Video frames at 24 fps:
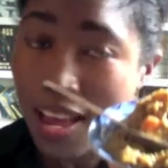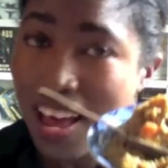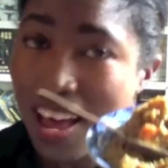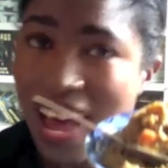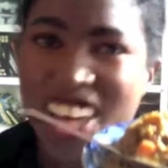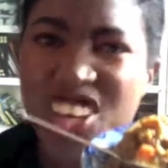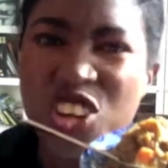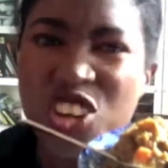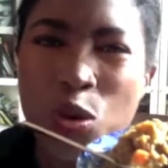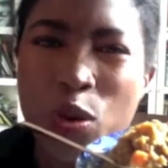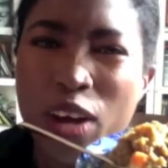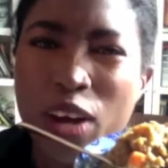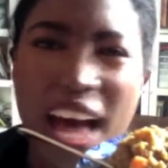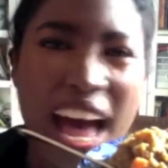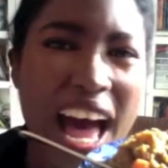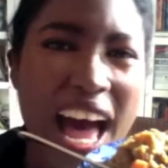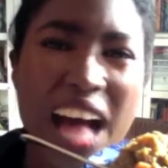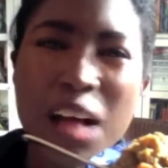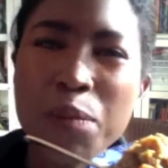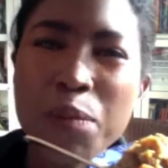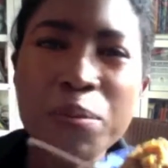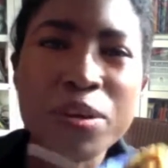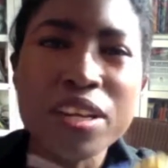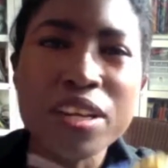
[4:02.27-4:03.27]
And you know what?
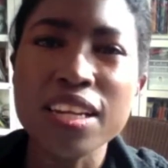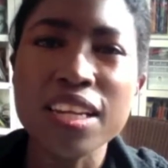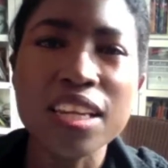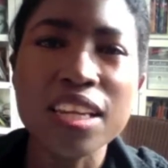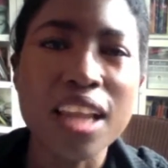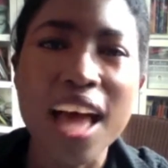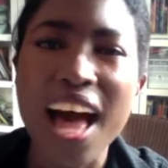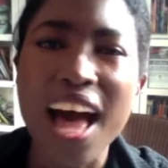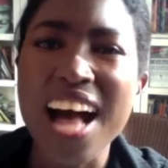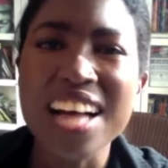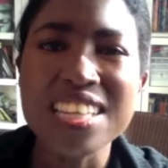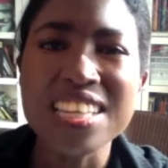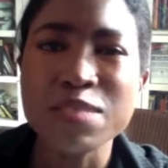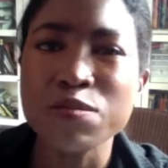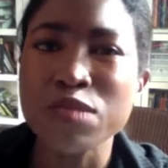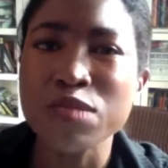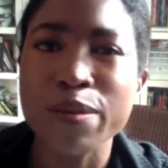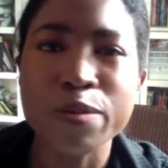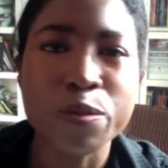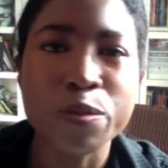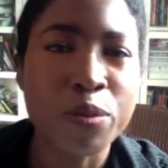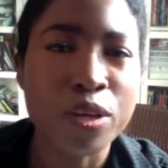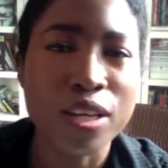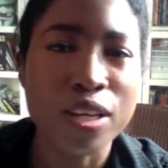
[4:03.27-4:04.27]
I'll
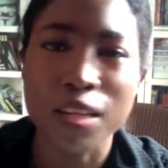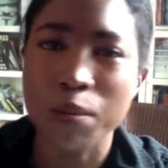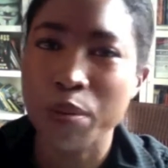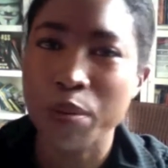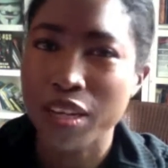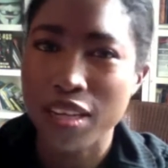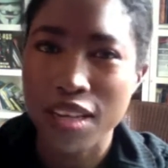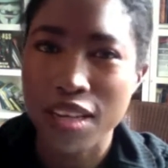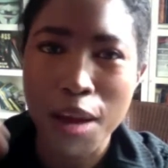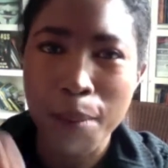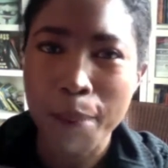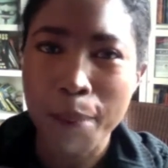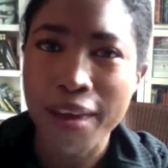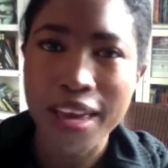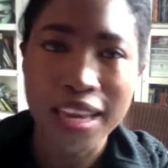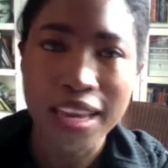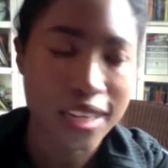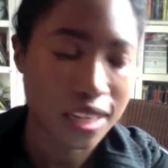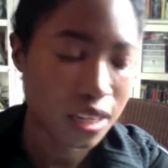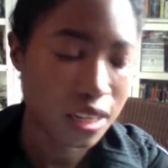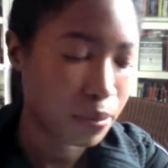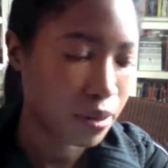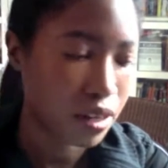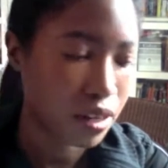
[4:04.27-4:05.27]
sometimes put a little bit of nutmeg, a
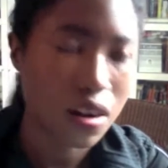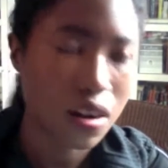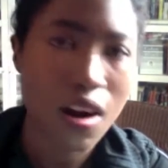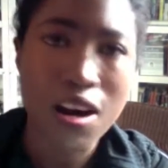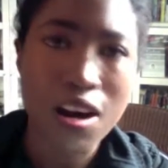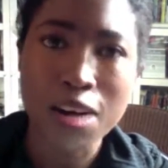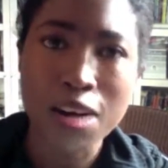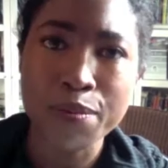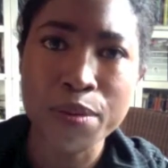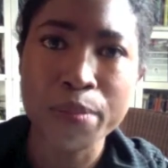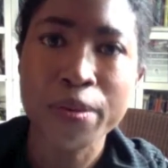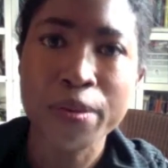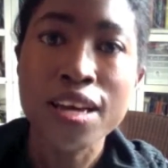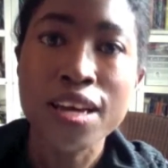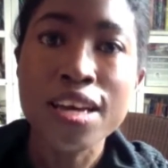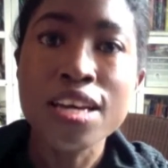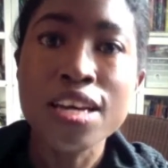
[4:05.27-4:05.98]
little bit of cardamom,